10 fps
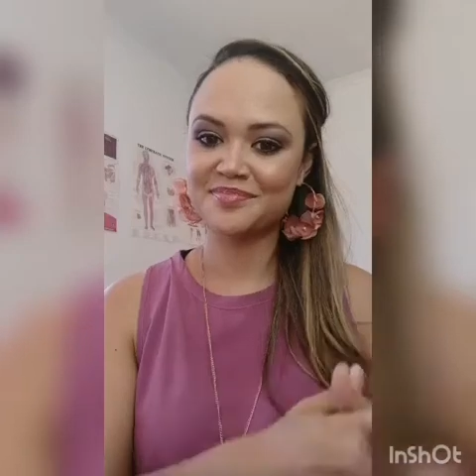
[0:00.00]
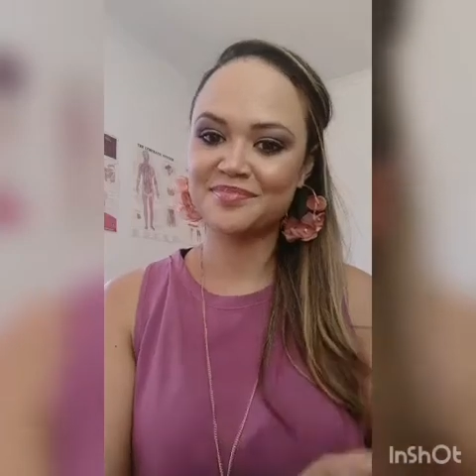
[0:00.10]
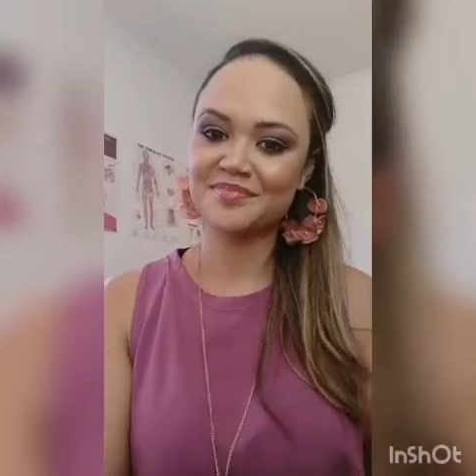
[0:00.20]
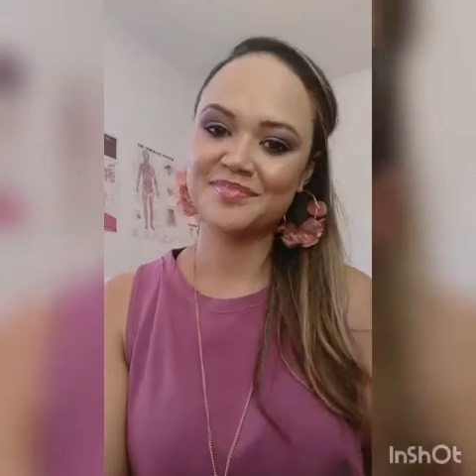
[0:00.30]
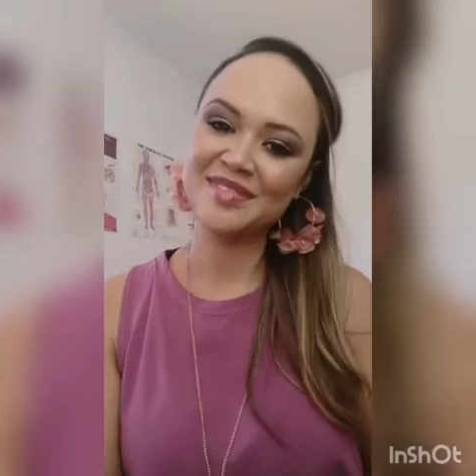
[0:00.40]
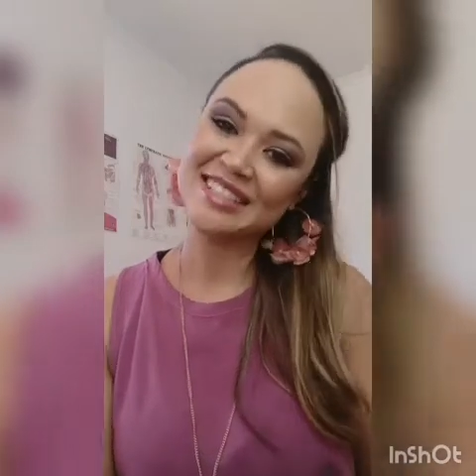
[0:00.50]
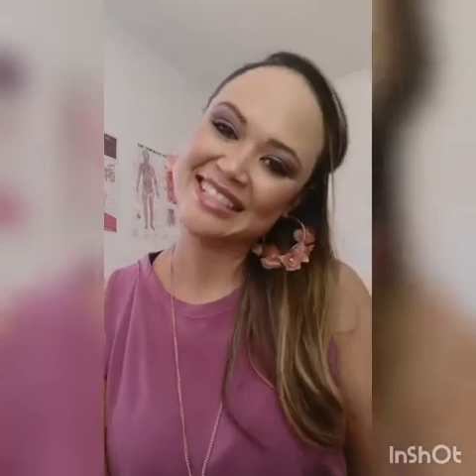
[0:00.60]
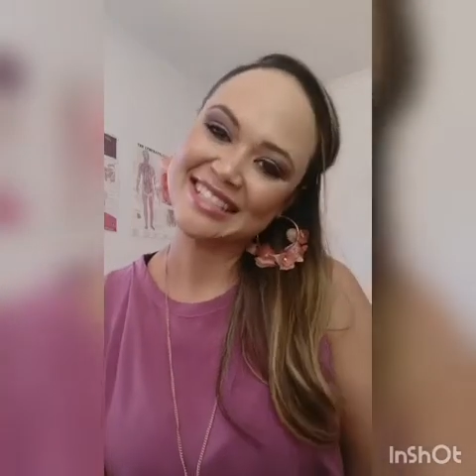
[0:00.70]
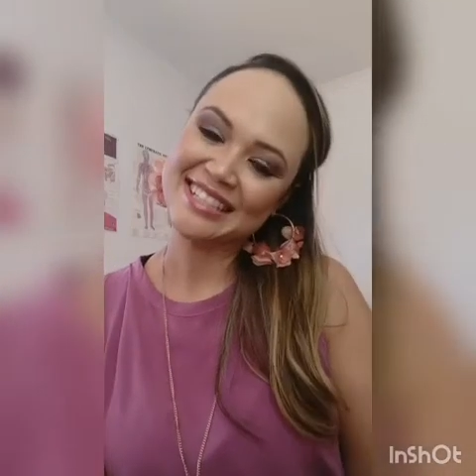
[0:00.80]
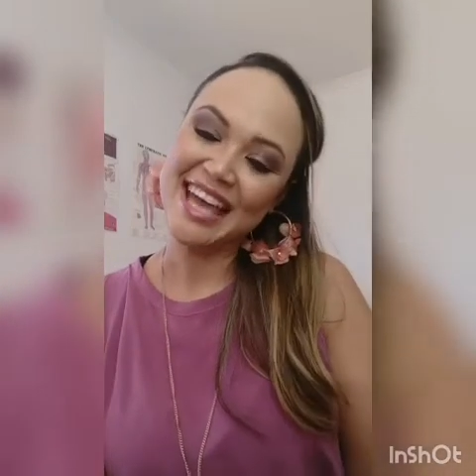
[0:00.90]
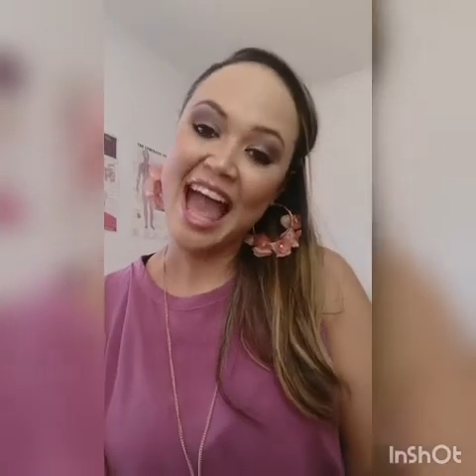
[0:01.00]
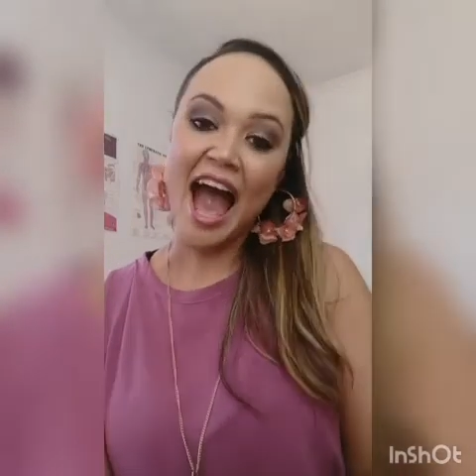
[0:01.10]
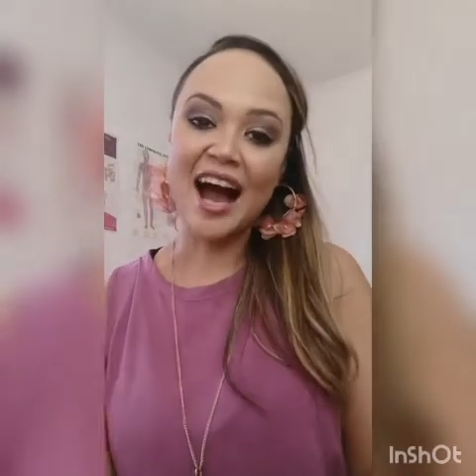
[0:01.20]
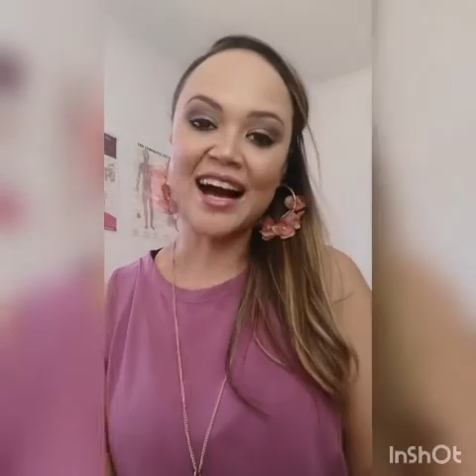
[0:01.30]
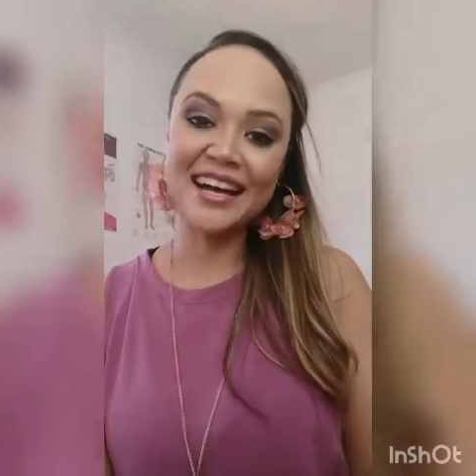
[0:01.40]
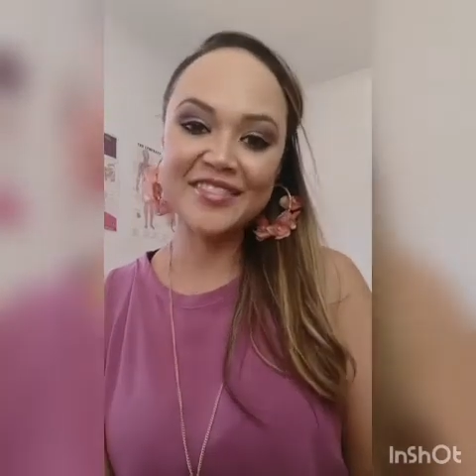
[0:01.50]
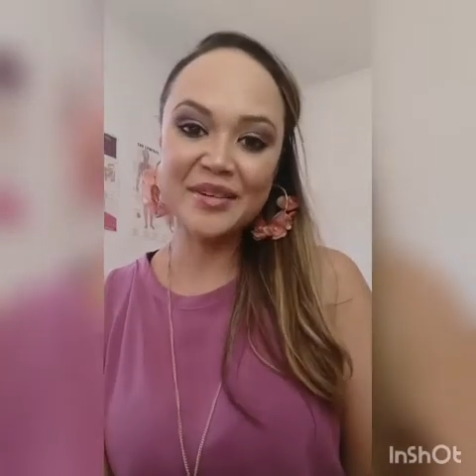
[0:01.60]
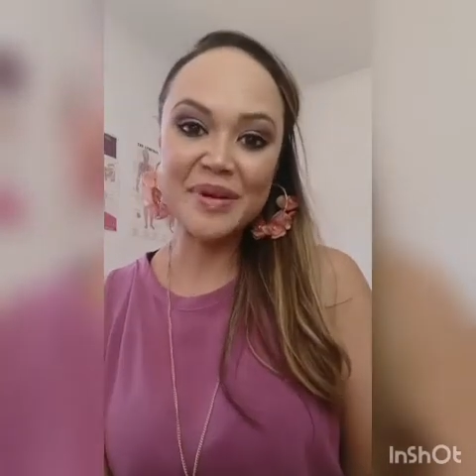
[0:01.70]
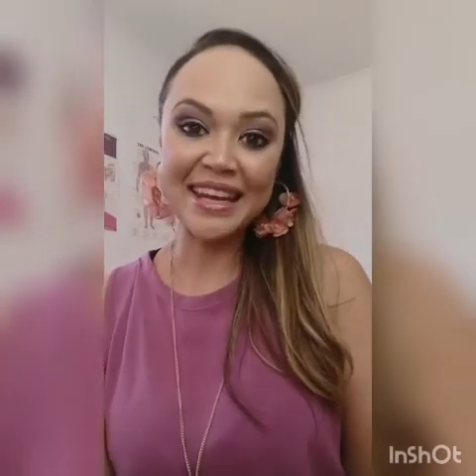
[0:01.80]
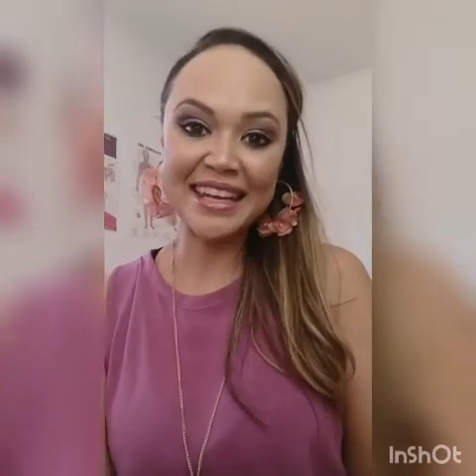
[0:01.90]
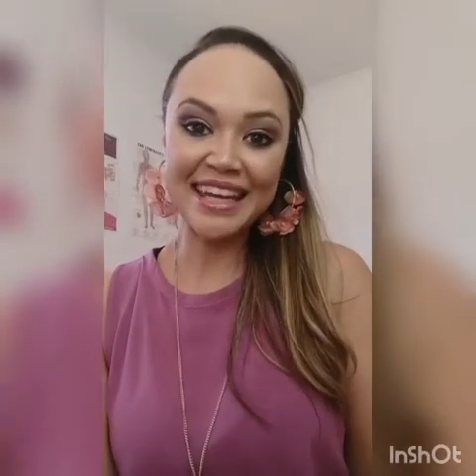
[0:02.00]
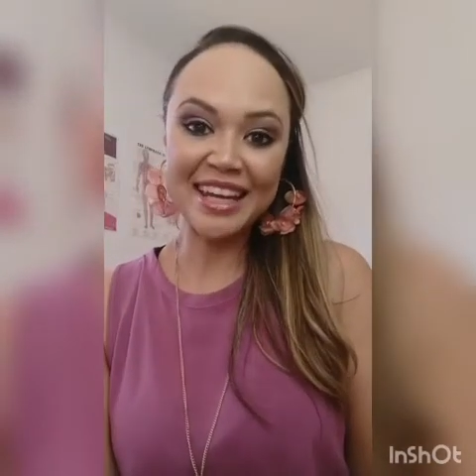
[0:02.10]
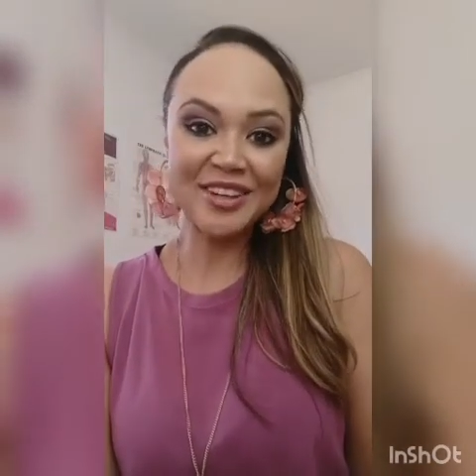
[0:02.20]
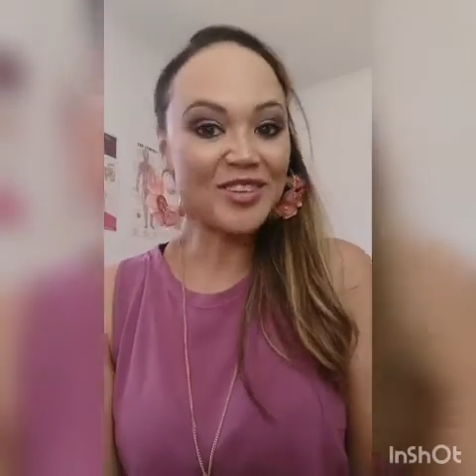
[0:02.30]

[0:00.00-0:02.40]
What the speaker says: Hi everybody,